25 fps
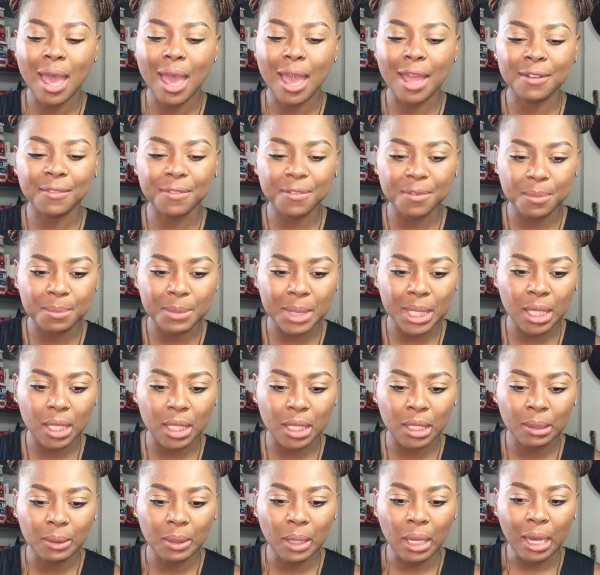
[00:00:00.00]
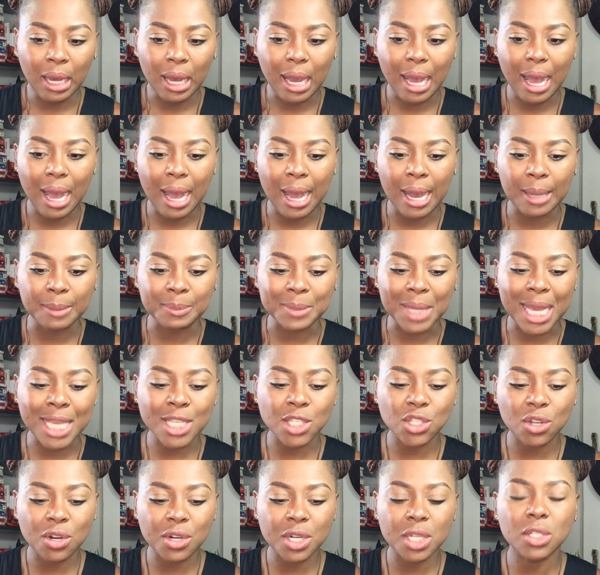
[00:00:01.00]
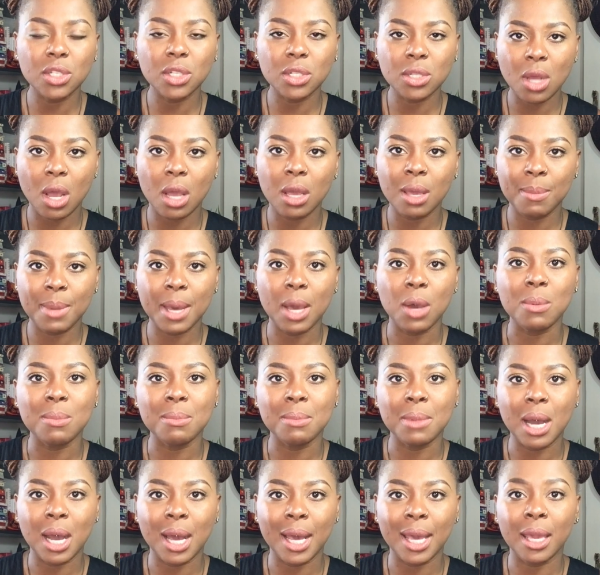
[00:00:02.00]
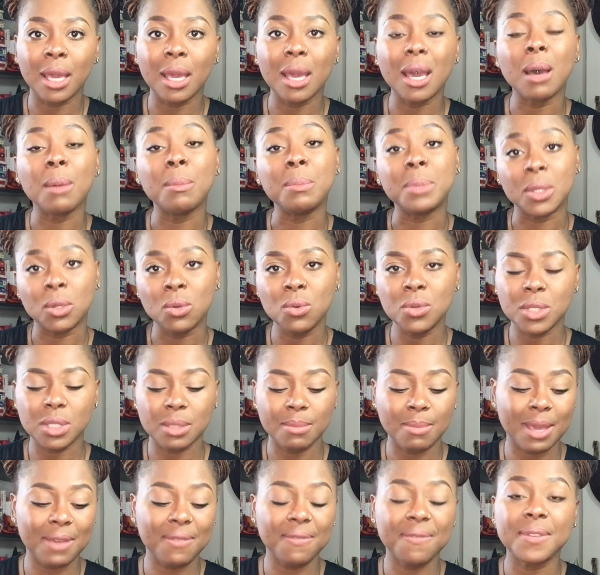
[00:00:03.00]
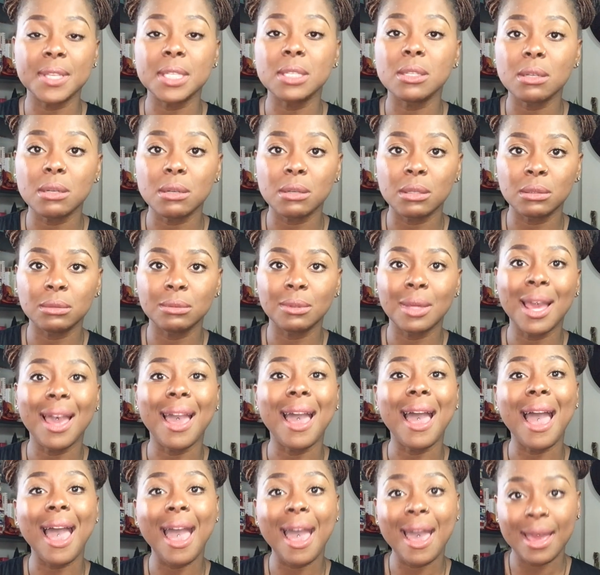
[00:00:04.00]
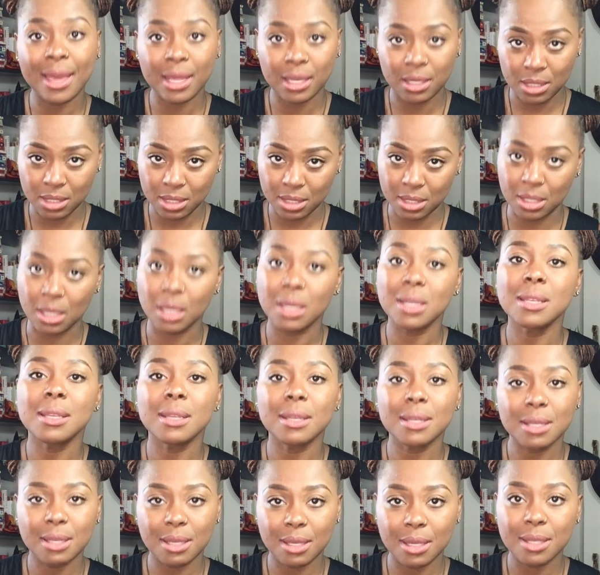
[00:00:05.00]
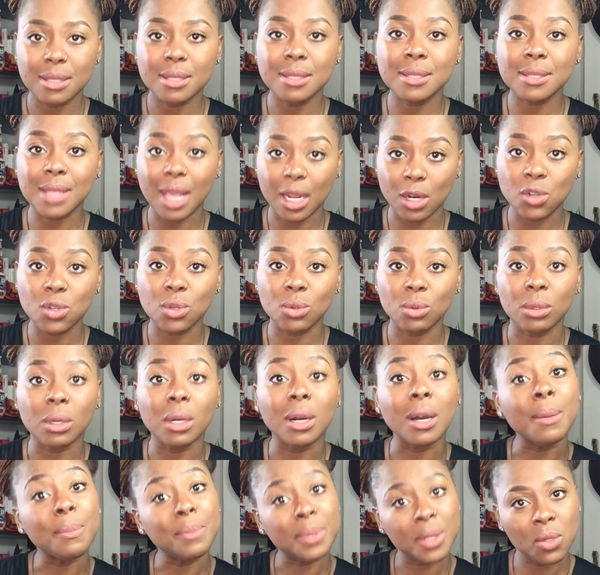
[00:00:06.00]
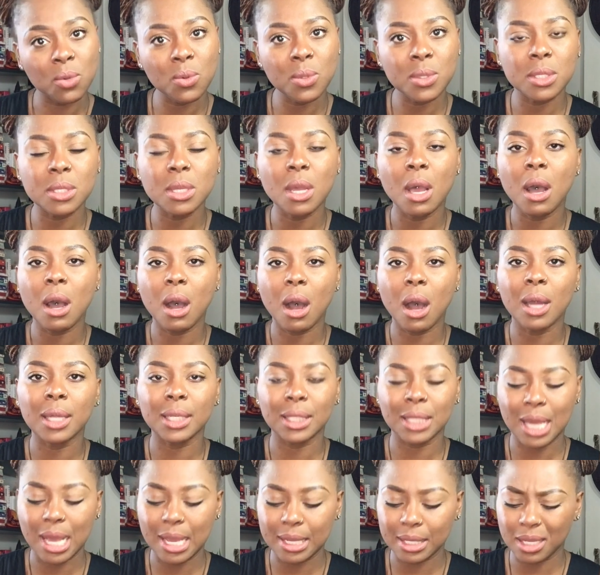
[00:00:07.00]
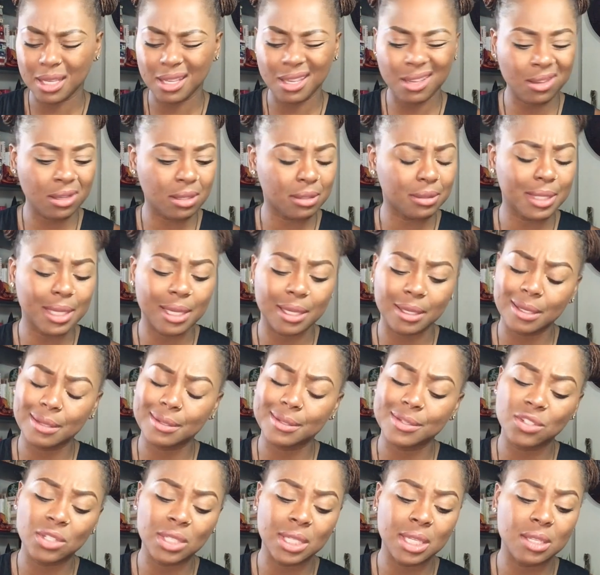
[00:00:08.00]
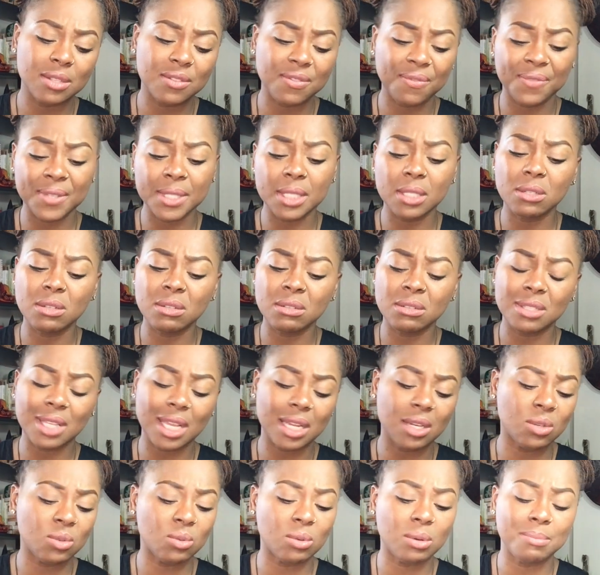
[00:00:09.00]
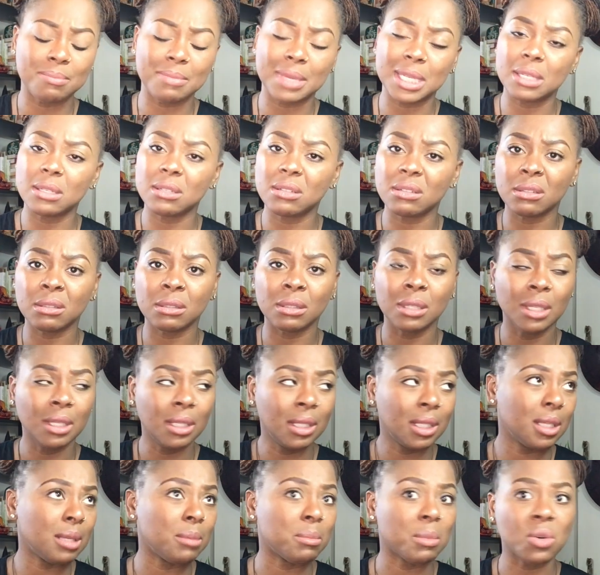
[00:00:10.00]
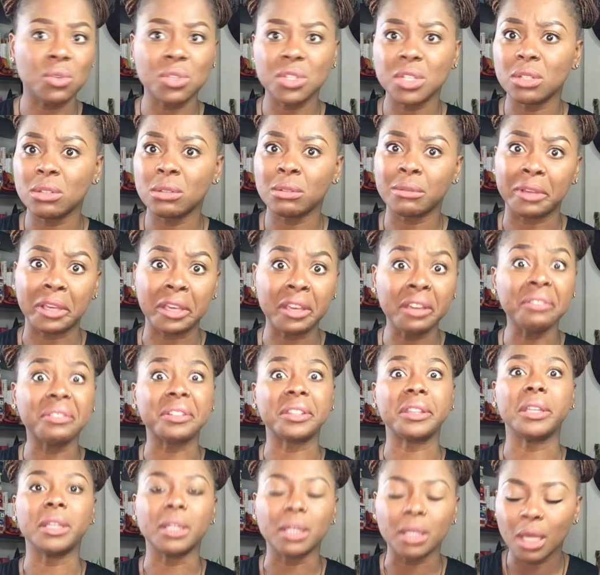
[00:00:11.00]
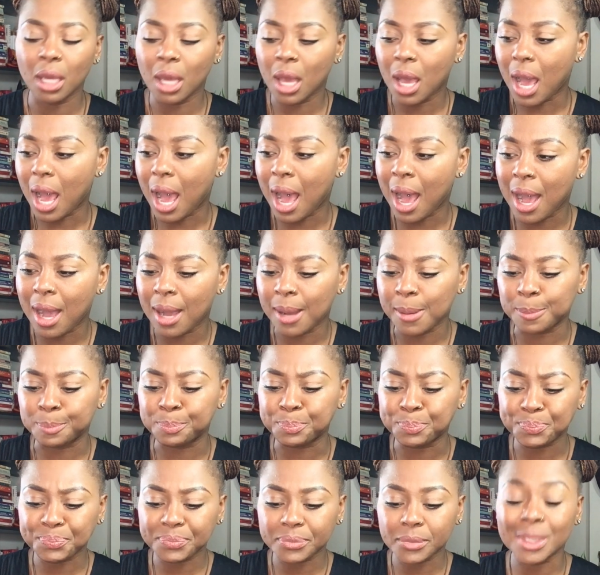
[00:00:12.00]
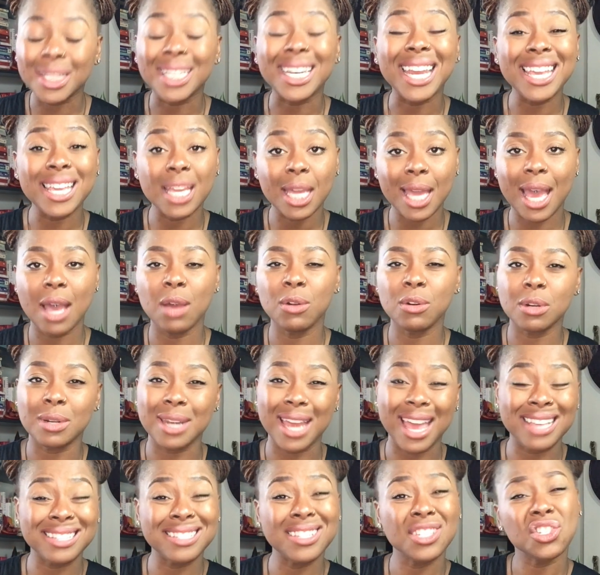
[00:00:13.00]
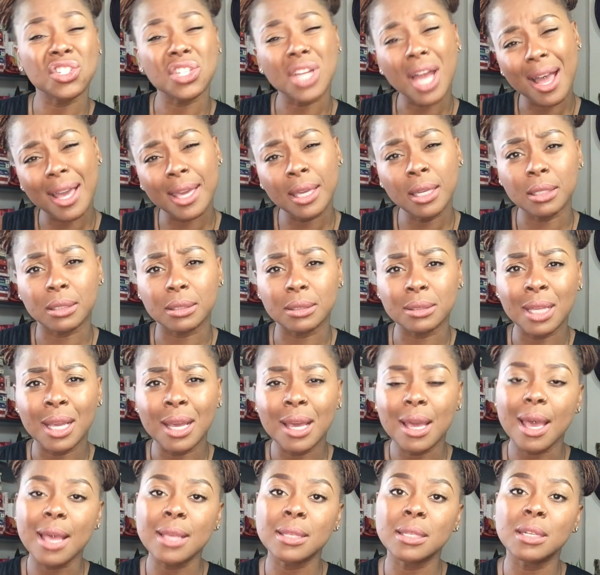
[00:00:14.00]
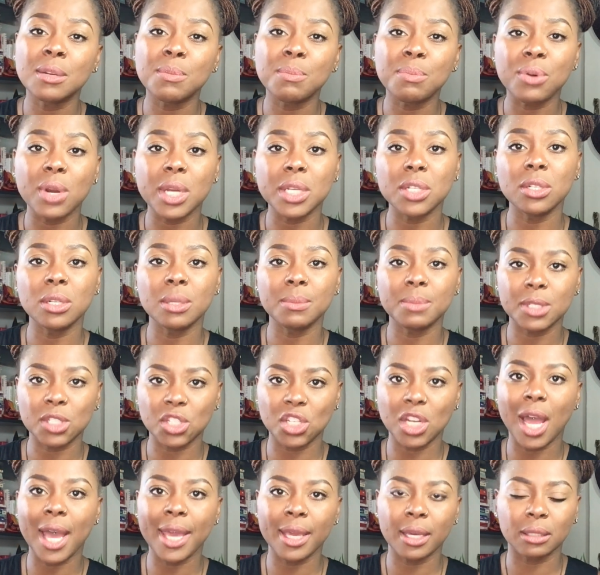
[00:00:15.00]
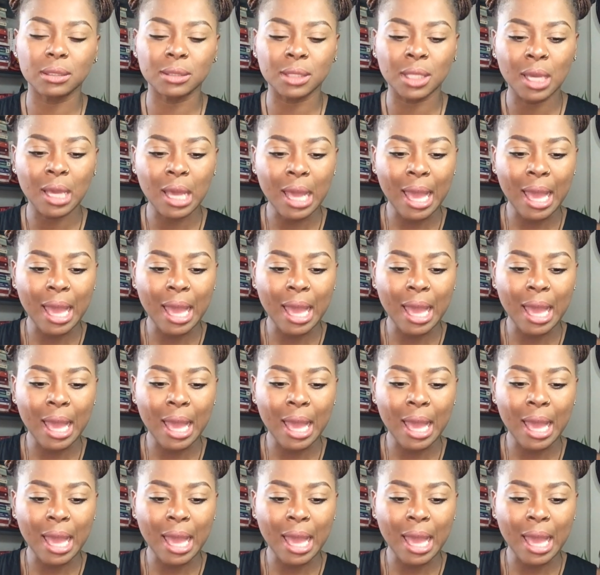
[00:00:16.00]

And for me, um, I started to talk about my abuse, my physical and sexual abuse online. Yeah, actually, it's physical, sexual, mental, emotional, everything um, that I encountered as a child, as an impressionable child.